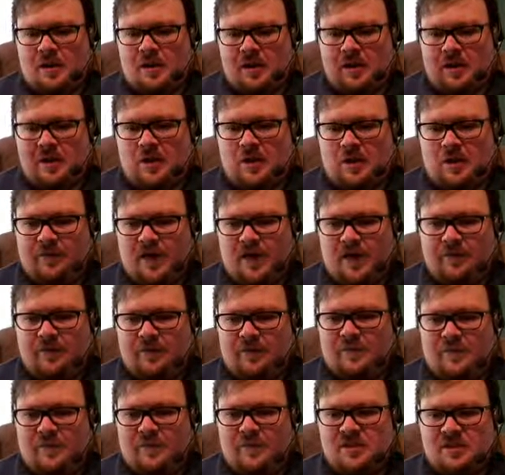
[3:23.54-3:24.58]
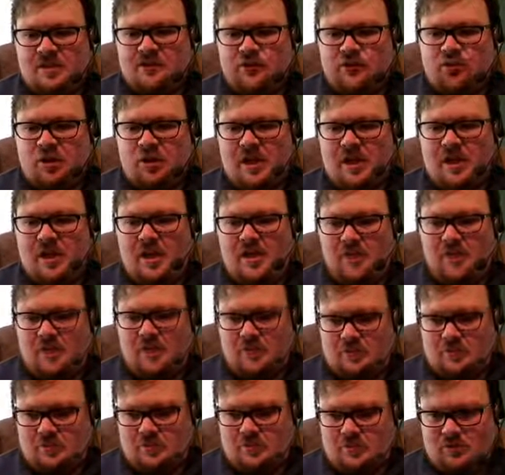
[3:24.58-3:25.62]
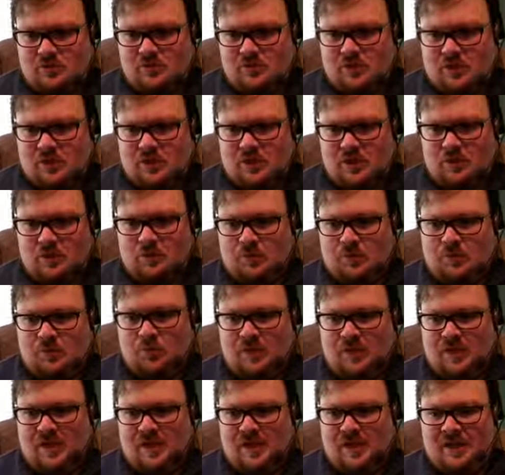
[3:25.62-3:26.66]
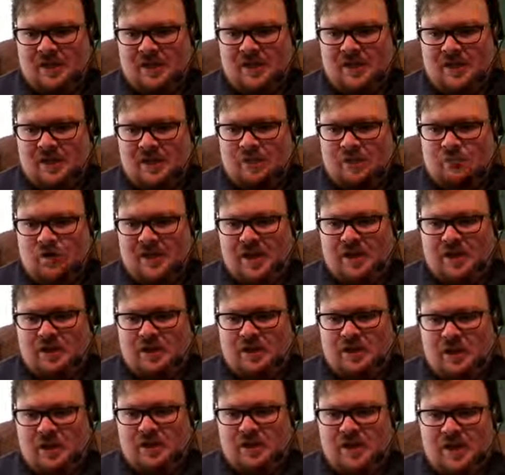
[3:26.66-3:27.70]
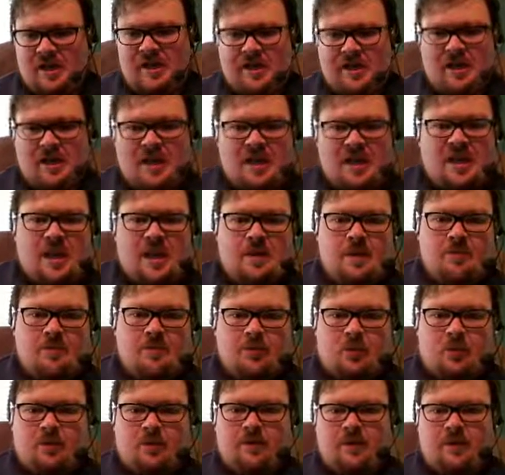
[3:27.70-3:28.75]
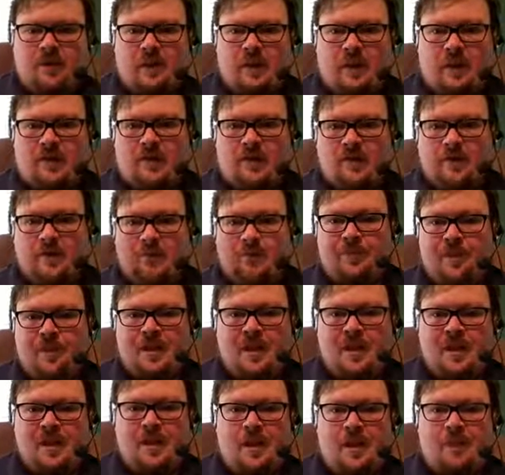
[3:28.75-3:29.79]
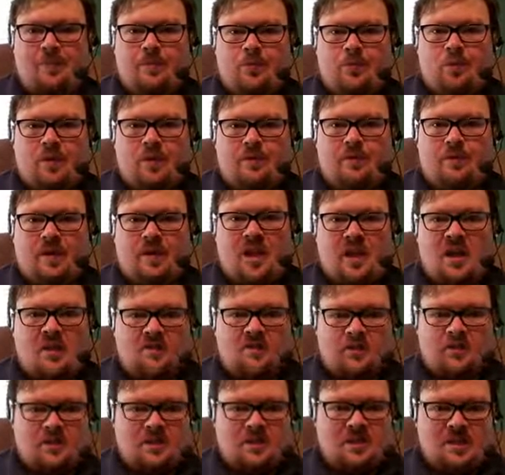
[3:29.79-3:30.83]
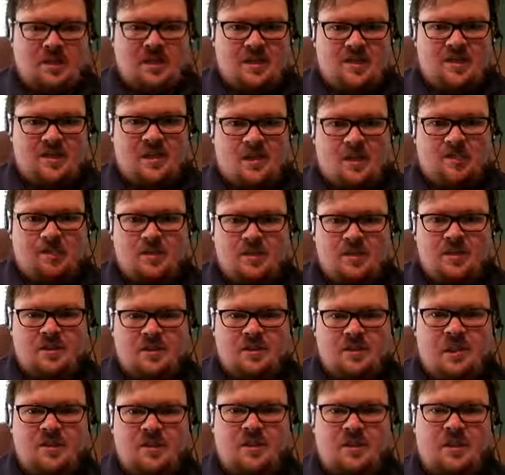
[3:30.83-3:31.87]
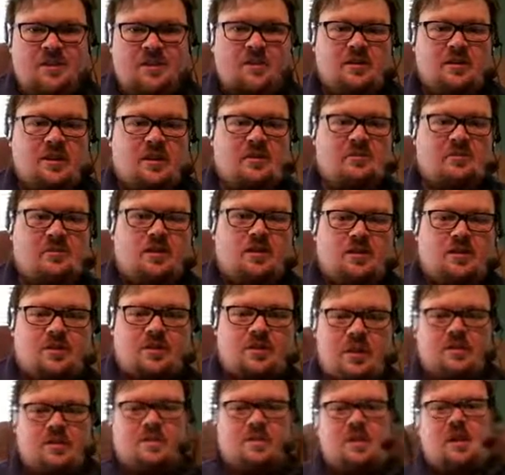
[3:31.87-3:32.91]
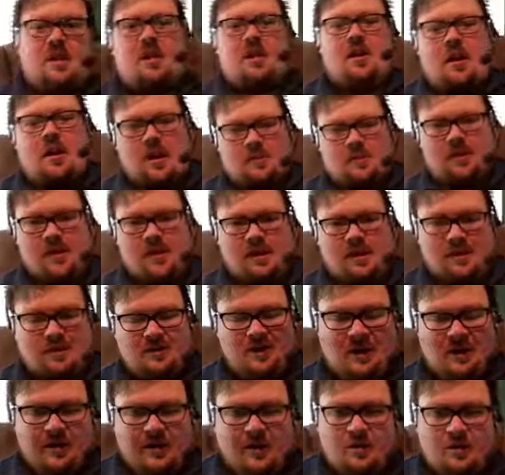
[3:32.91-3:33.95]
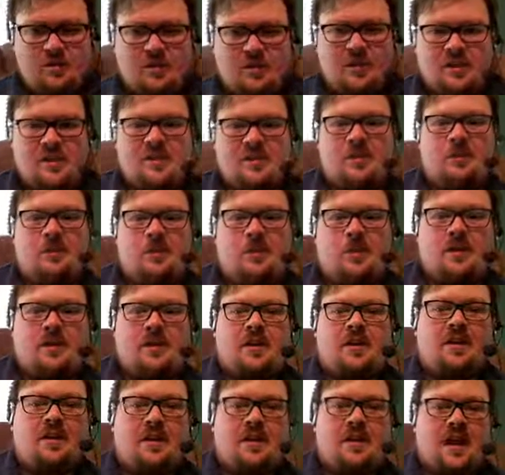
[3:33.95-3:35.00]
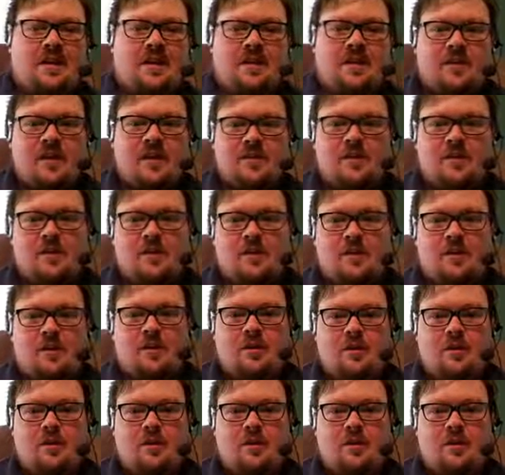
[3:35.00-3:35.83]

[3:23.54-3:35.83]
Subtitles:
and now I've got the system tray. I'm going to go ahead and right click on that, import file. Import file from the desktop in this case. So it automatically goes to the desktop. You might need to navigate to it,